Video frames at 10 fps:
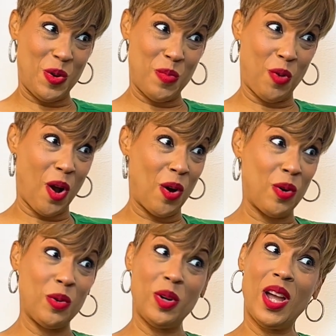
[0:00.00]
I have
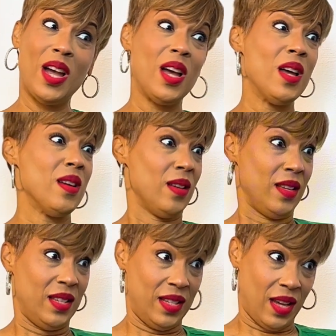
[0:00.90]
also learned a lot
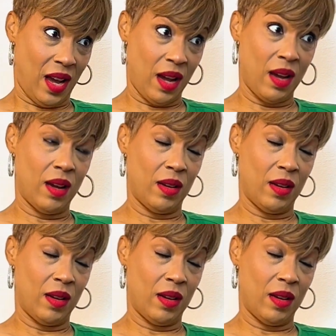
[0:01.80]
since then.